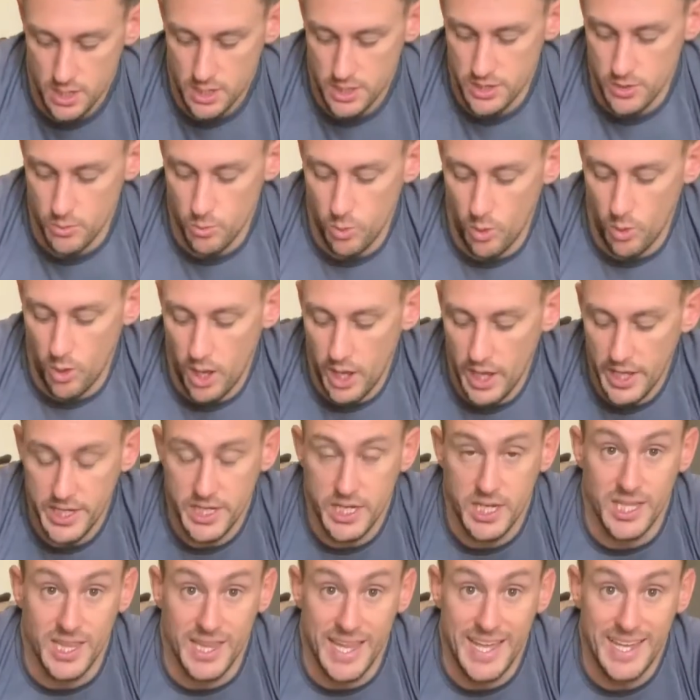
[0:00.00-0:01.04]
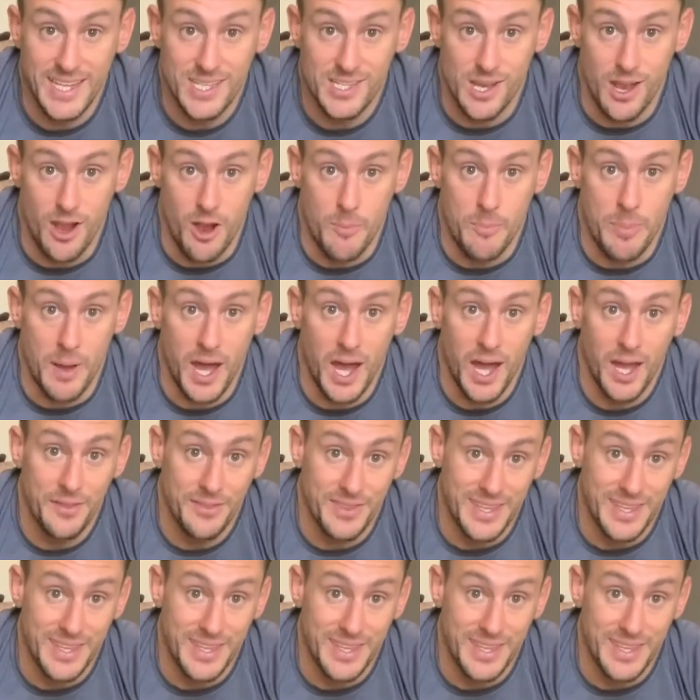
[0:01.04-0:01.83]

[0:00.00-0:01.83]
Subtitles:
the wider your legs are apart,